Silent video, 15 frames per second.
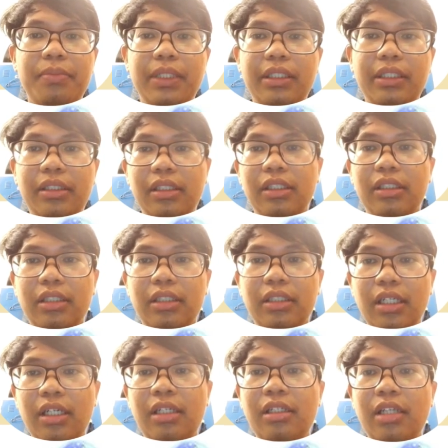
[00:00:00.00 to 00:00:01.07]
printers,
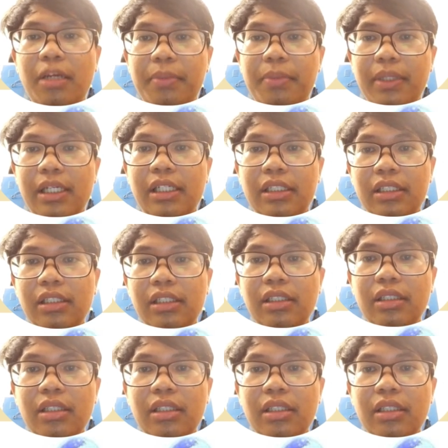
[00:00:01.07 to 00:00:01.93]
and applications.